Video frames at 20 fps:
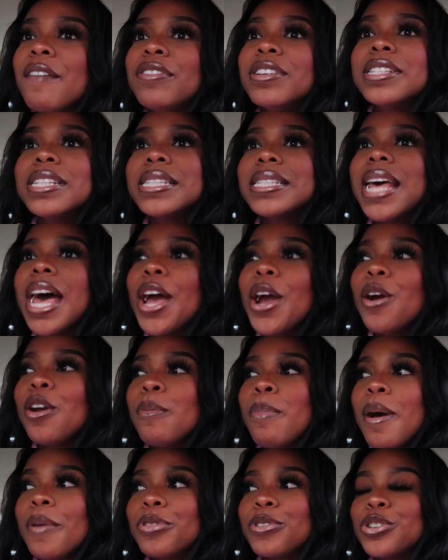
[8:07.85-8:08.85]
Ever since I heard
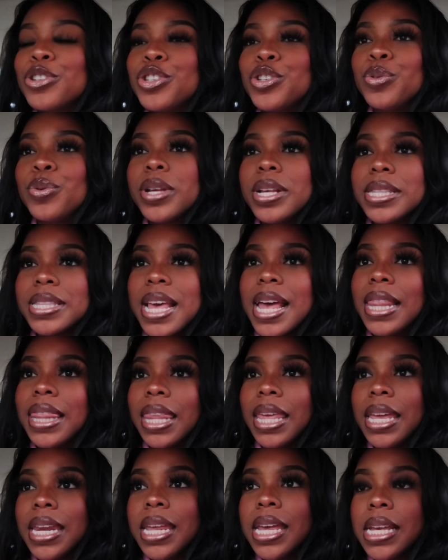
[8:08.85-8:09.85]
about those shootings at
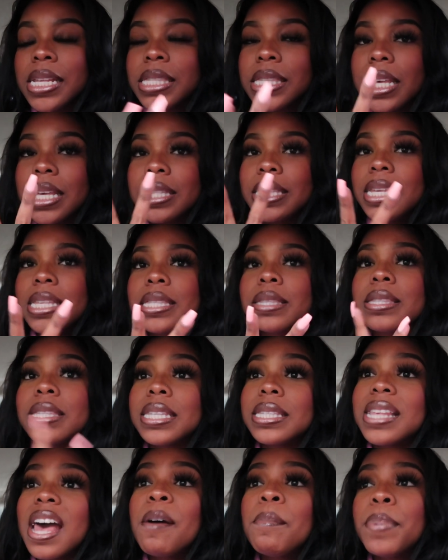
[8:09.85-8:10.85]
Lenox, because
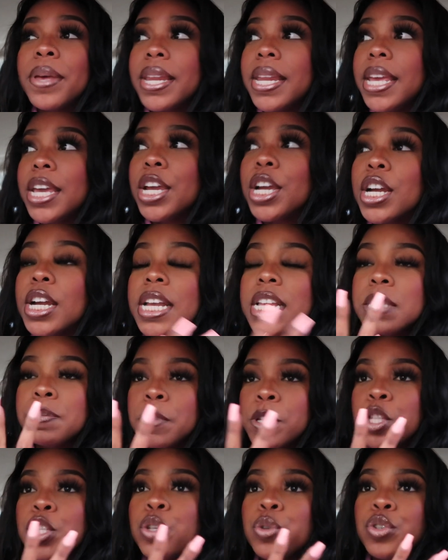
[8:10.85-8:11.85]
since I've been here, it's
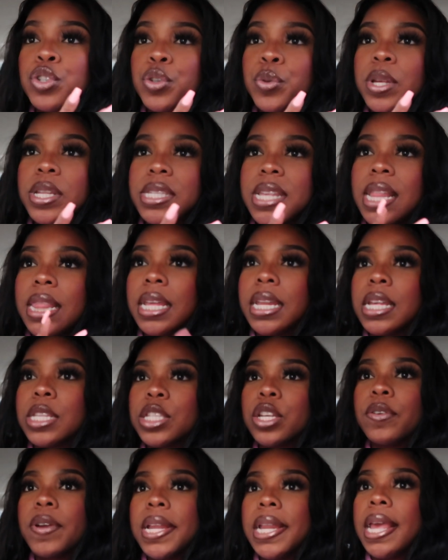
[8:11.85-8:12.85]
been 2 shootings at
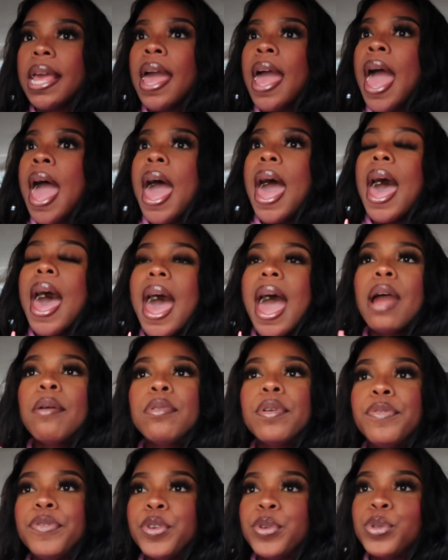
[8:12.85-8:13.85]
Lenox already. I
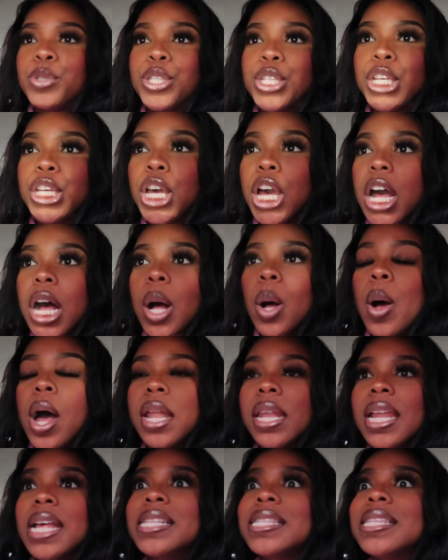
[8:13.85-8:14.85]
refuse to go
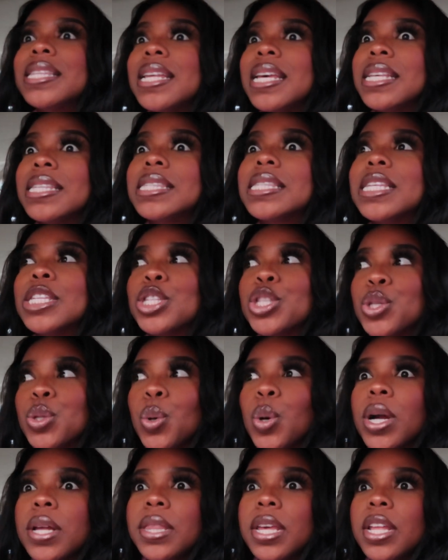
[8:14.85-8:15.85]
unless there's a
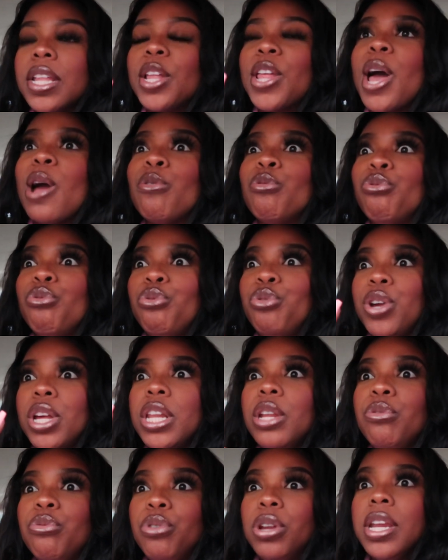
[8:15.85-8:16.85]
store there that I
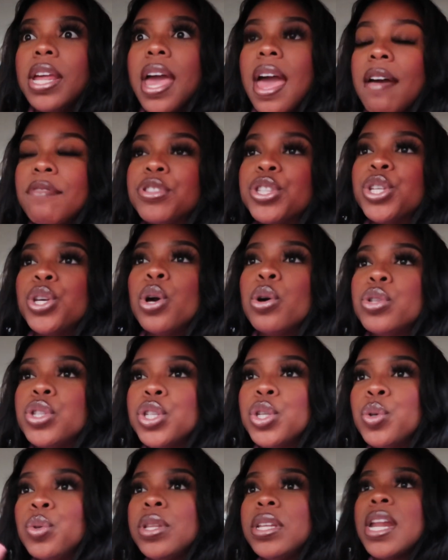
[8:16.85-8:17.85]
really, really have to go
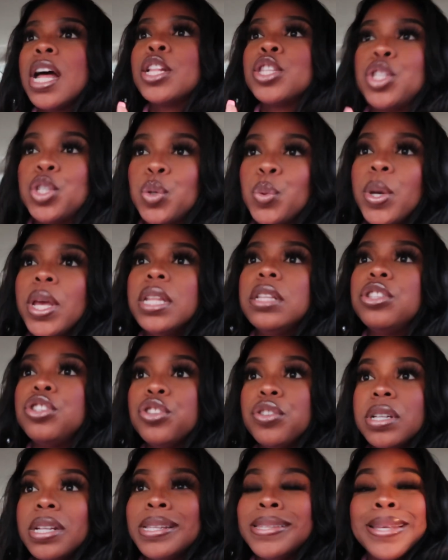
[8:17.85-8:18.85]
to. Then I'll do it
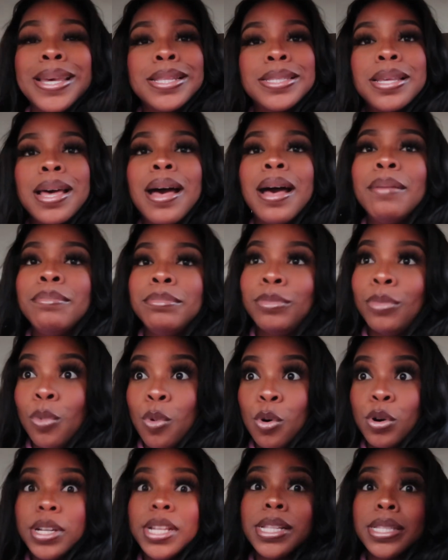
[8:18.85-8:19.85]
during daytime,
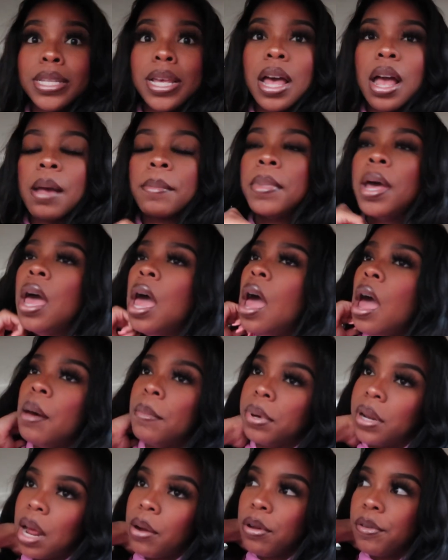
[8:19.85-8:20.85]
morning time.
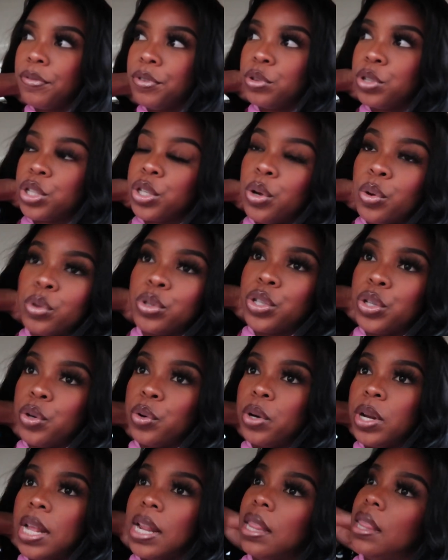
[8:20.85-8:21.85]
But I refuse to go to no
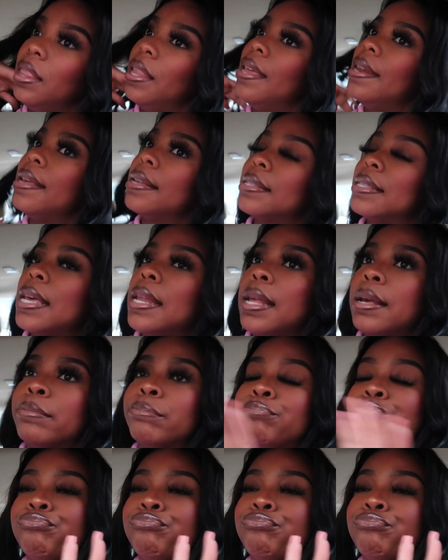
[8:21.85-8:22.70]
Lenox, honey.